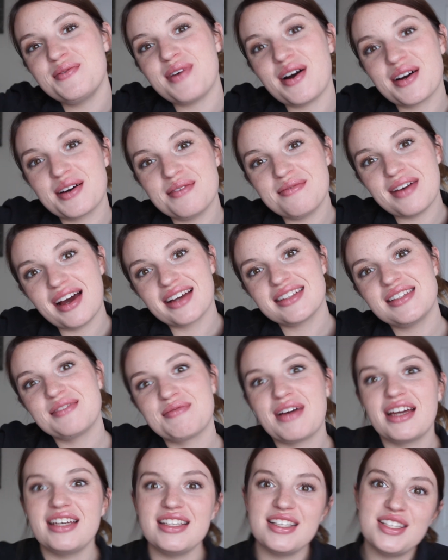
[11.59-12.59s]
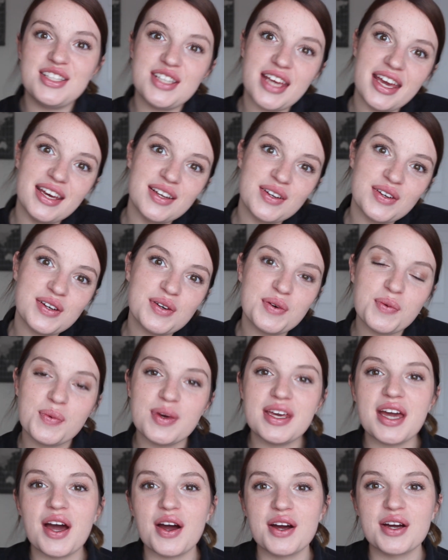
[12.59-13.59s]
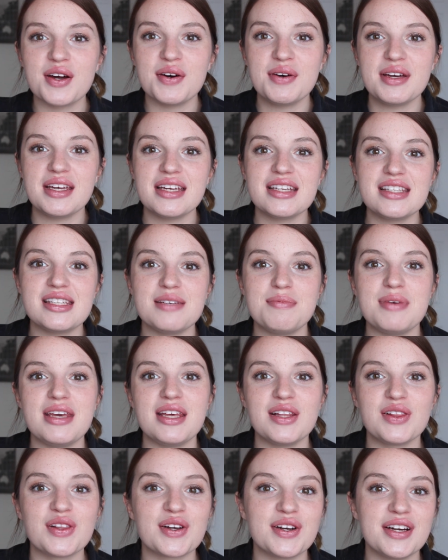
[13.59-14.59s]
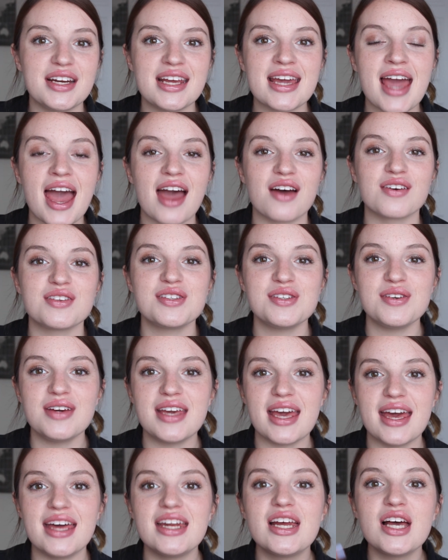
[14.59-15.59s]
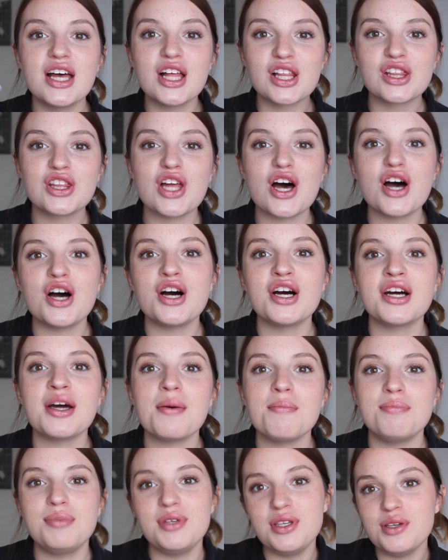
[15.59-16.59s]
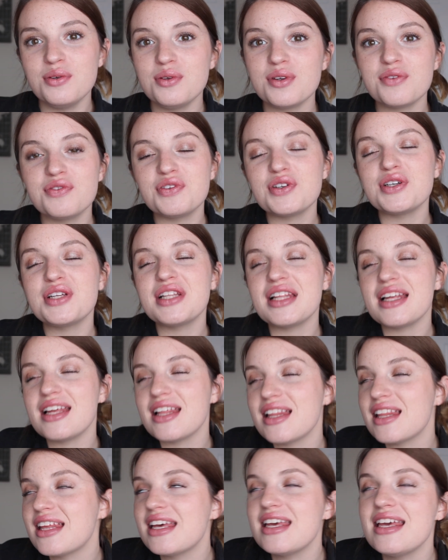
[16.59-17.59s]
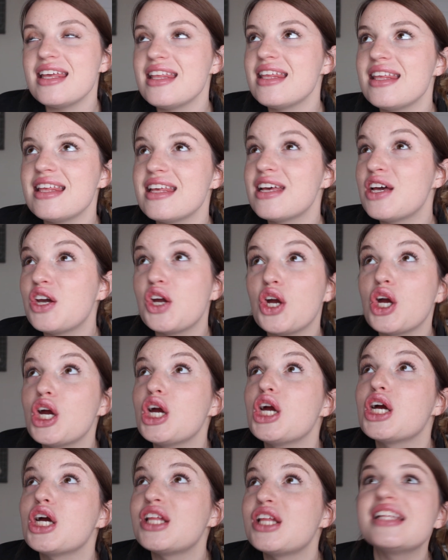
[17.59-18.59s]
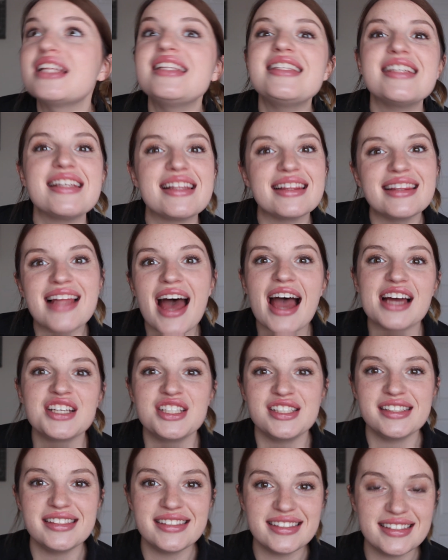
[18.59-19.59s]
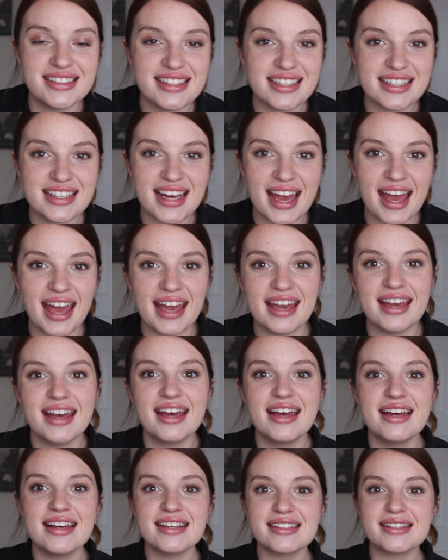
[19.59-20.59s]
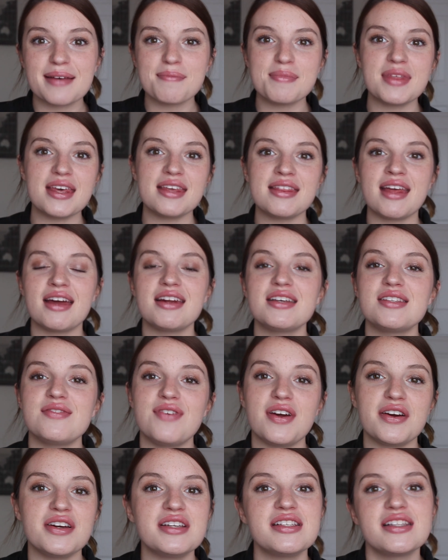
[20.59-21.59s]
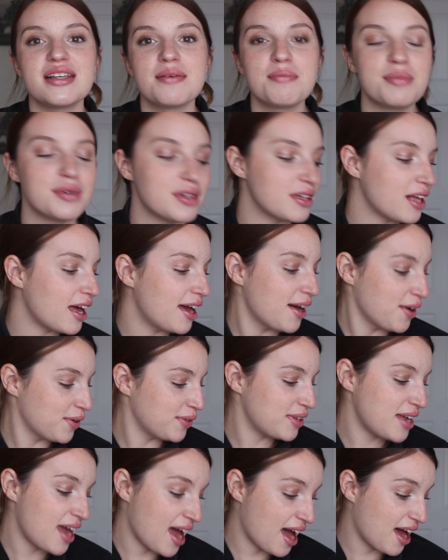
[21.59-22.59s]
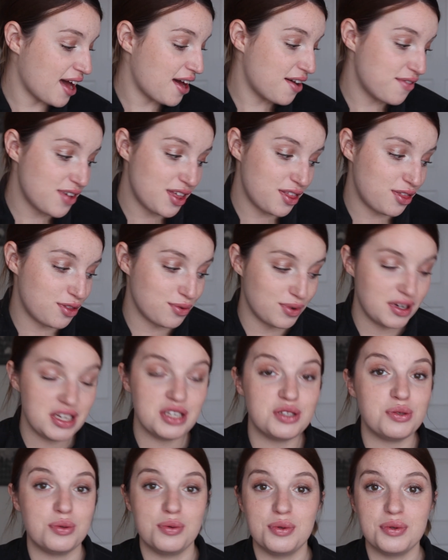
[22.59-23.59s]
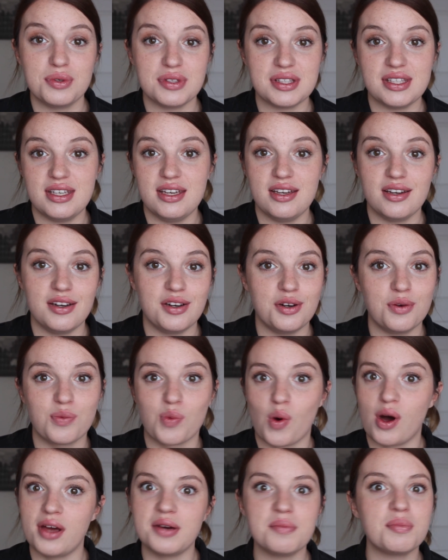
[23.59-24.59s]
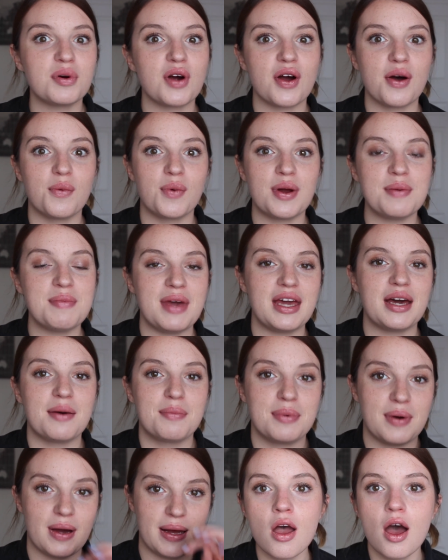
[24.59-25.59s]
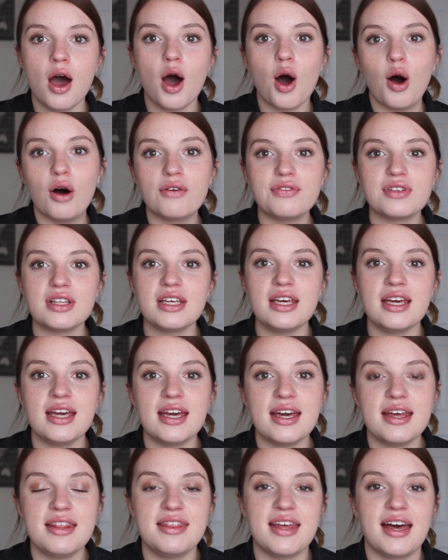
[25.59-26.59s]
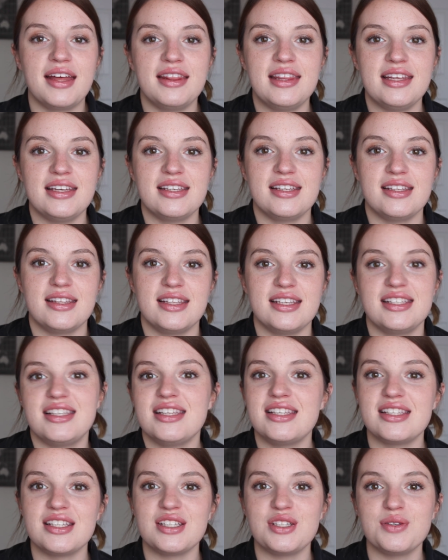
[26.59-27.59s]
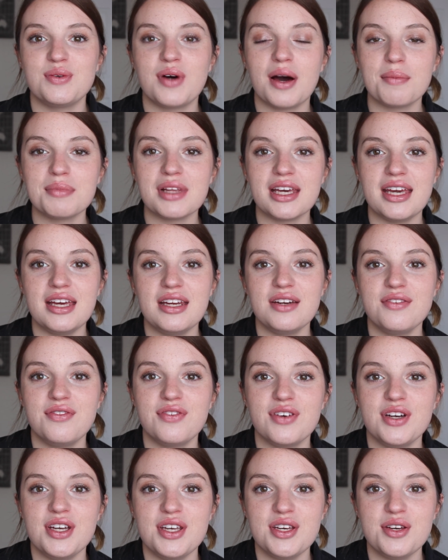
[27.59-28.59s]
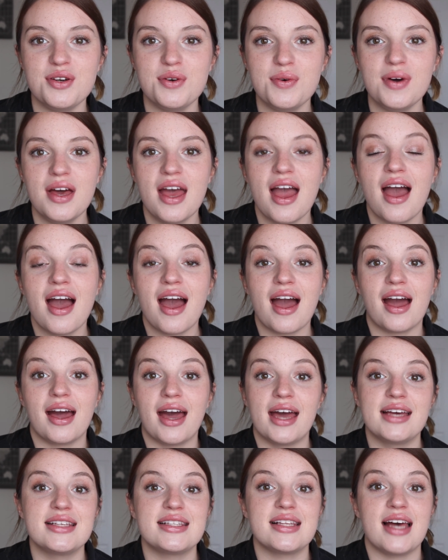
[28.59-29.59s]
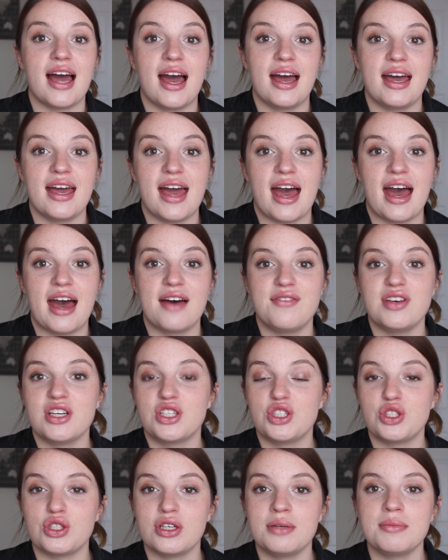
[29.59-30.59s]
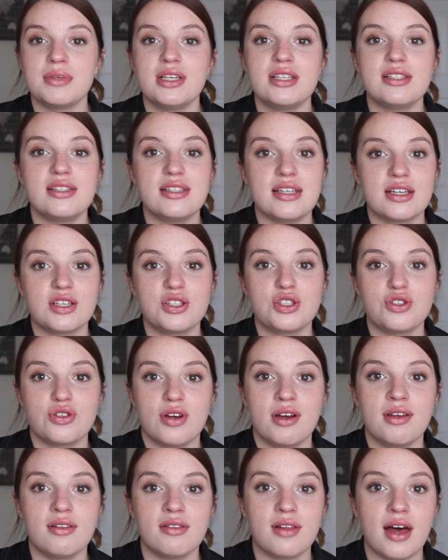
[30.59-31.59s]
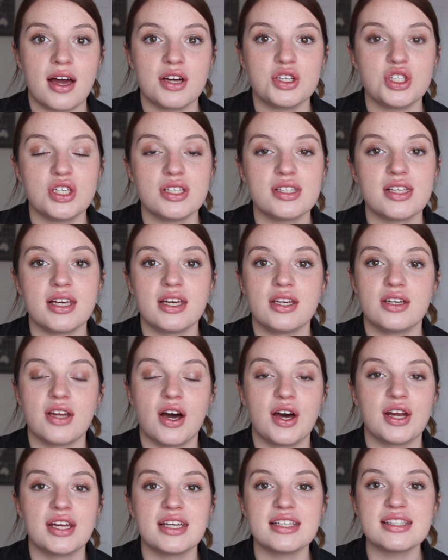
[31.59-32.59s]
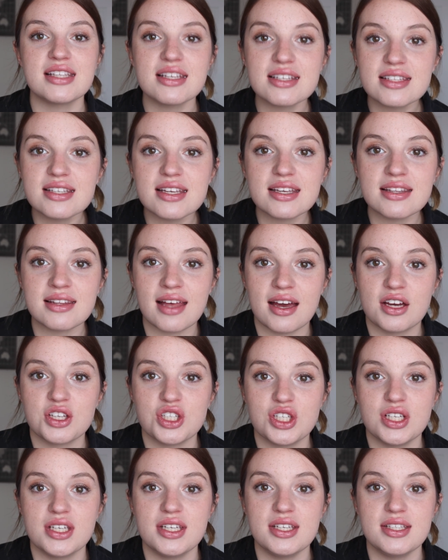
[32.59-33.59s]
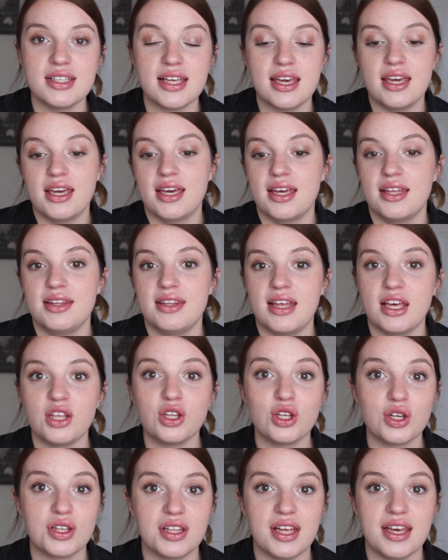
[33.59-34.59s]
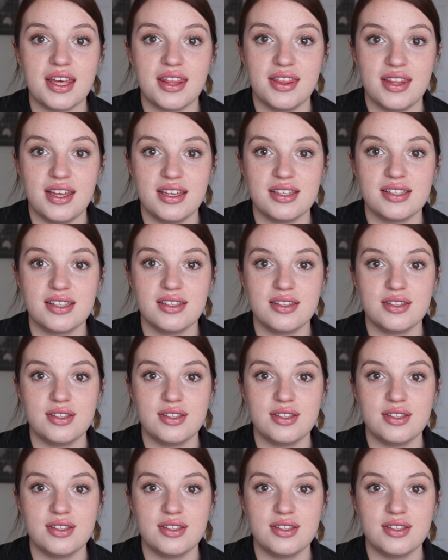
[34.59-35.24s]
Welcome back to my channel. We are going to be learning how to get long, beautiful, curled lashes today. Something that is very simple. I only have 3 tools here, one makeup product. Hopefully that this isn't too complicated for you. Guys, I have extremely stick straight lashes, like non-existent lashes, and they look like this.